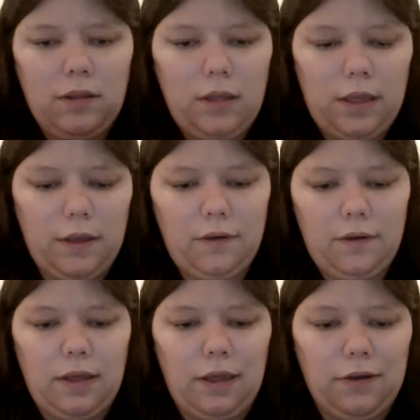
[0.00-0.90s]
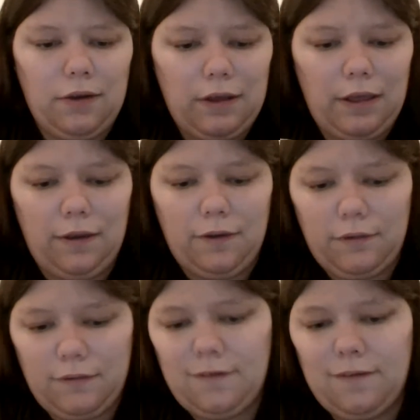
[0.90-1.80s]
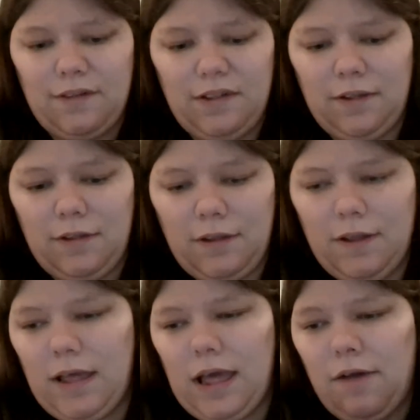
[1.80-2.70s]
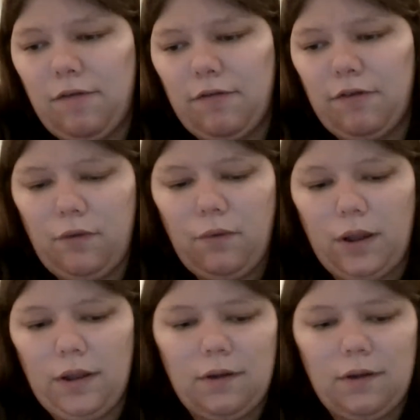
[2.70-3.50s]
Hair, hair, hair. Everywhere.